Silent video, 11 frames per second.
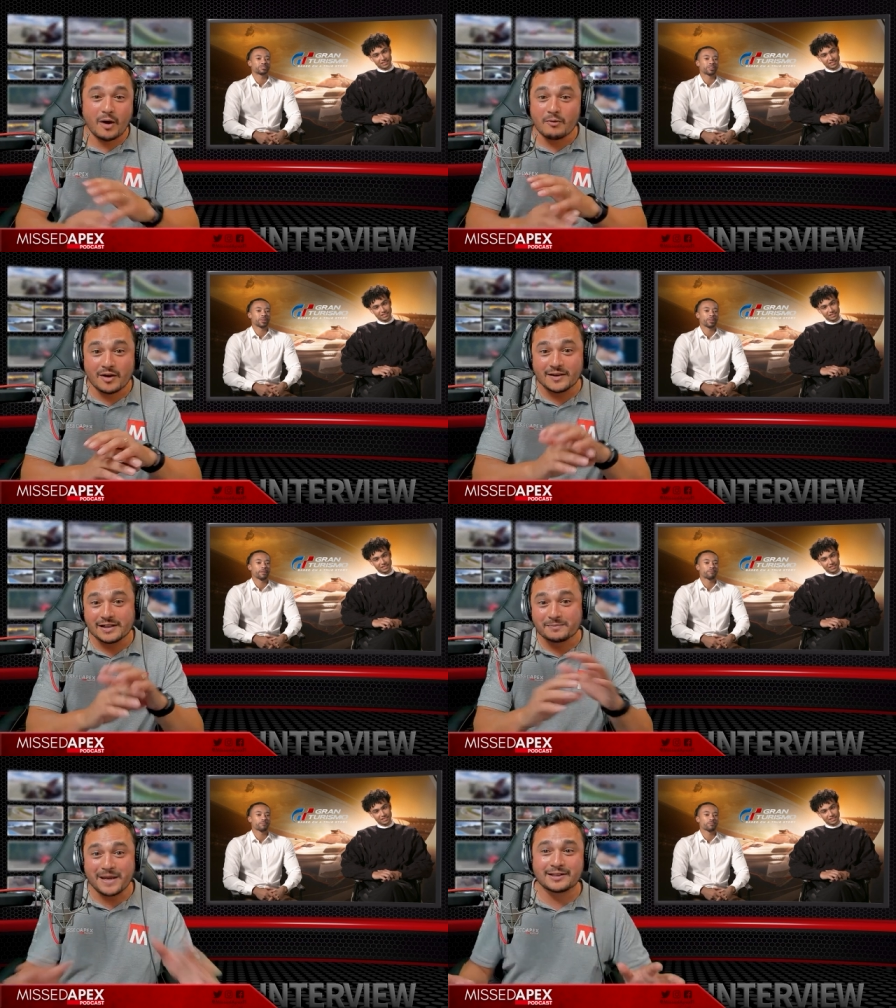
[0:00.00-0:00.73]
I run
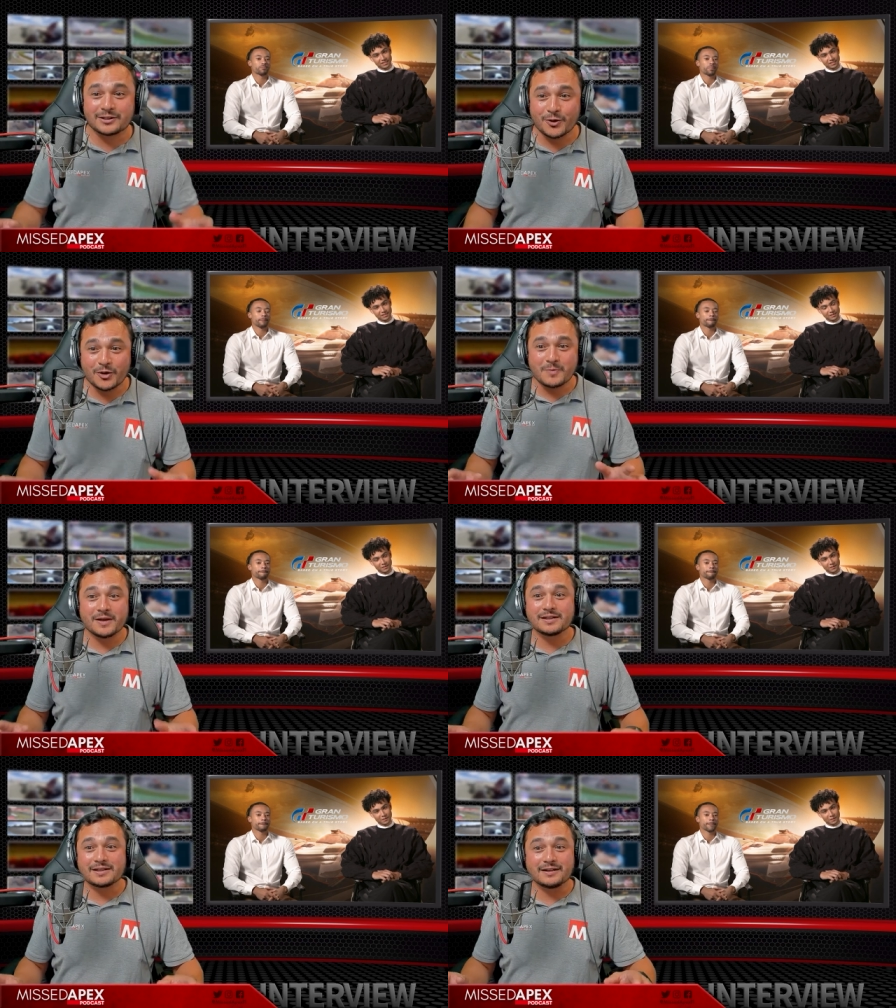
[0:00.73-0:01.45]
these big
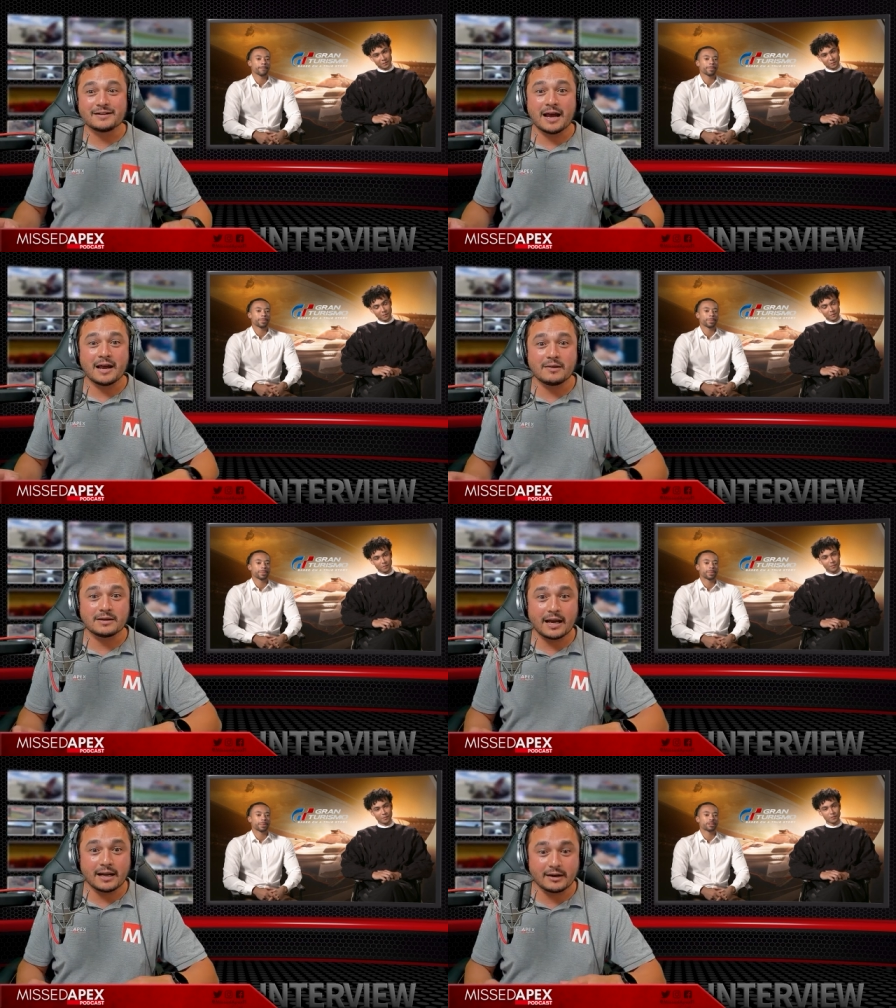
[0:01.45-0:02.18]
tournaments, and
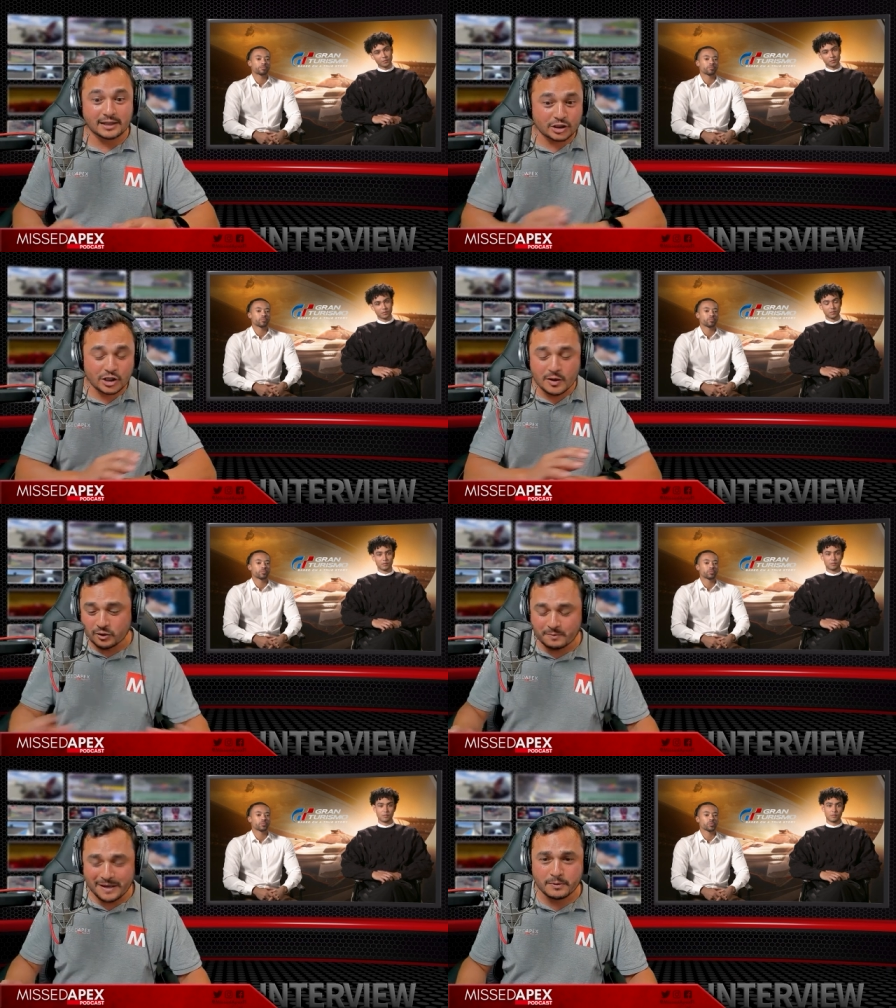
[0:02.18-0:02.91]
and and there's
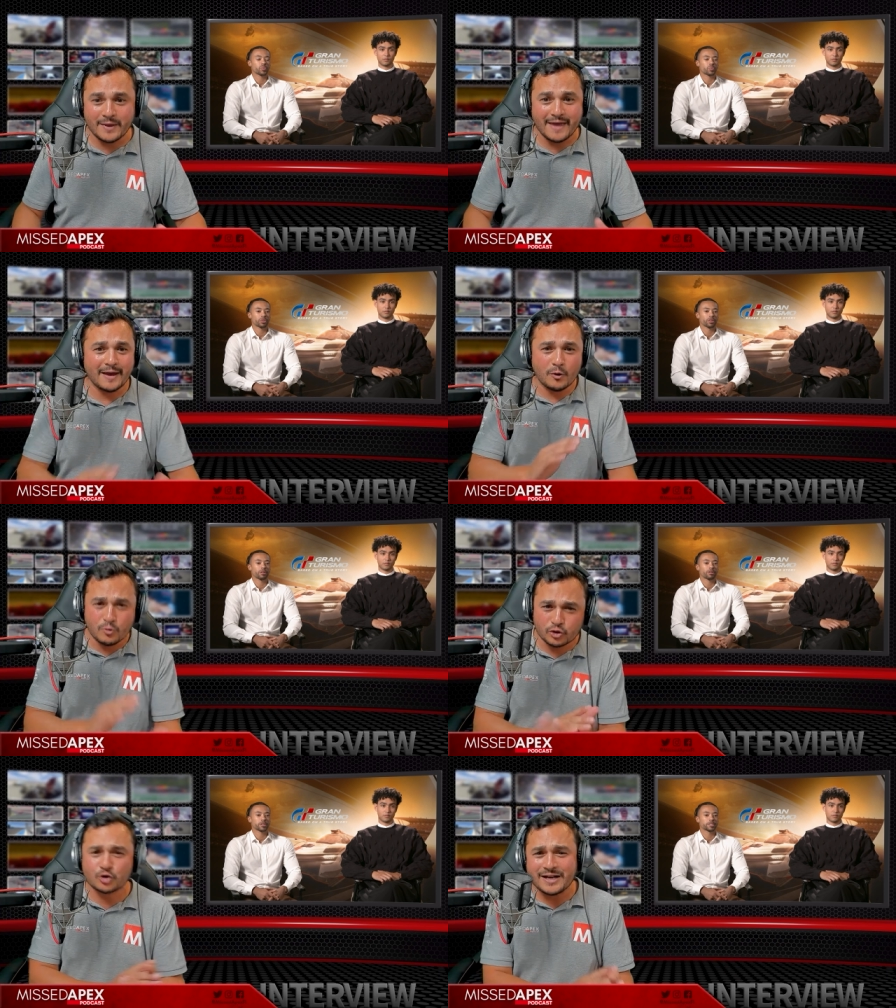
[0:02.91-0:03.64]
200 people there. They're
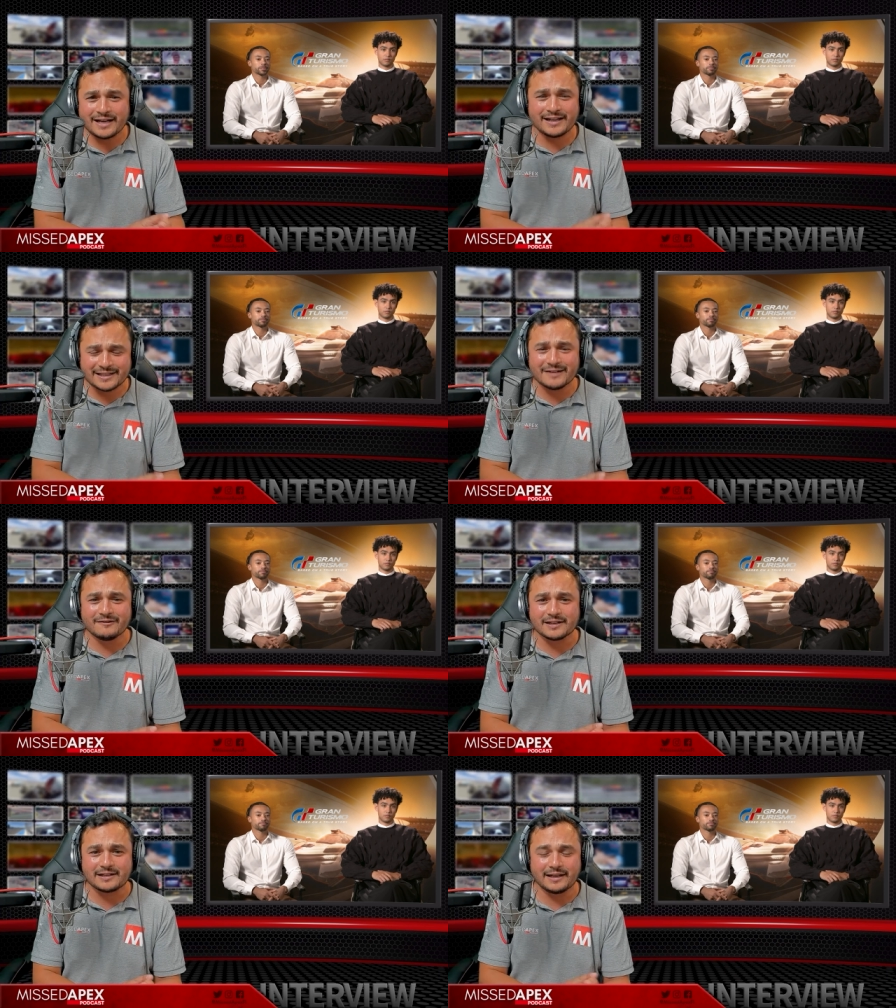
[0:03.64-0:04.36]
all treating it
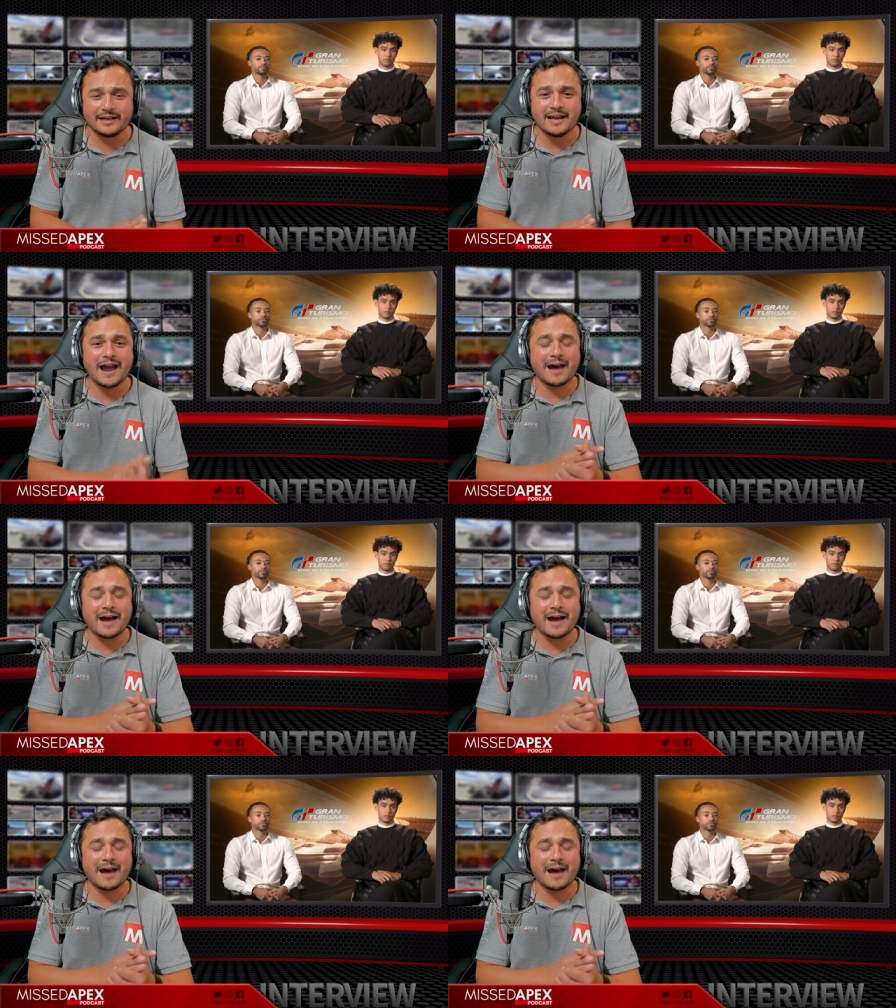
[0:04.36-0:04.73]
seriously.